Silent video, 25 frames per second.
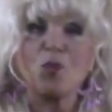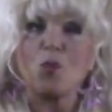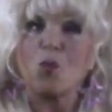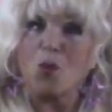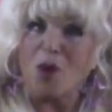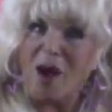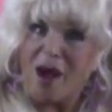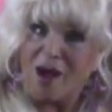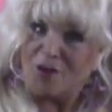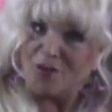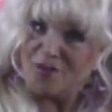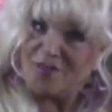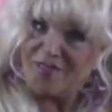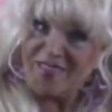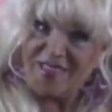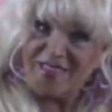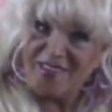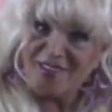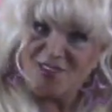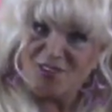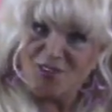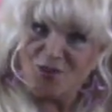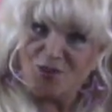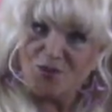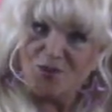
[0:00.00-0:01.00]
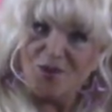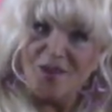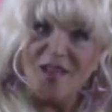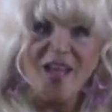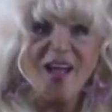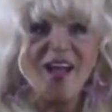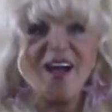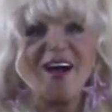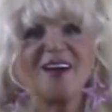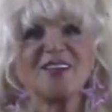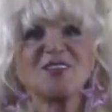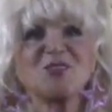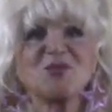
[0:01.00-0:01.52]
Wow, thank you.
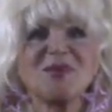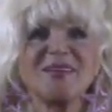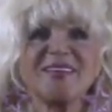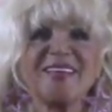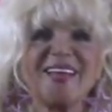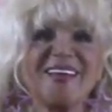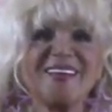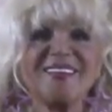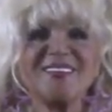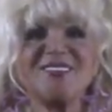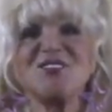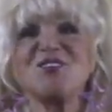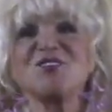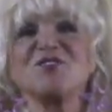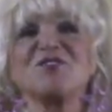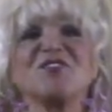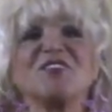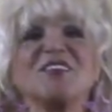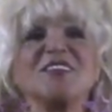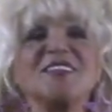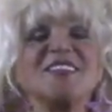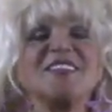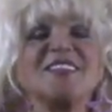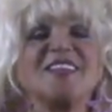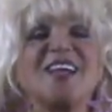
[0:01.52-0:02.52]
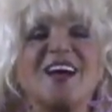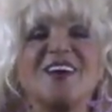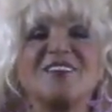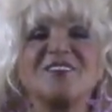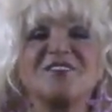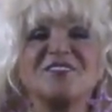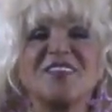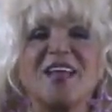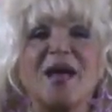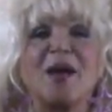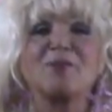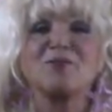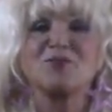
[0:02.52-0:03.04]
On the weekend, you feel
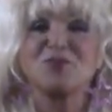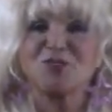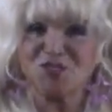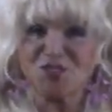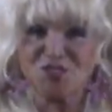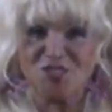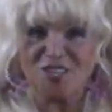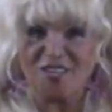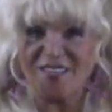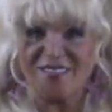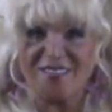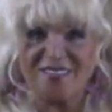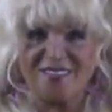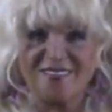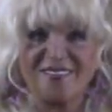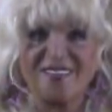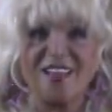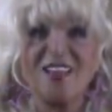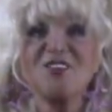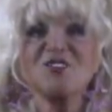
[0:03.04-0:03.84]
loved, appreciated.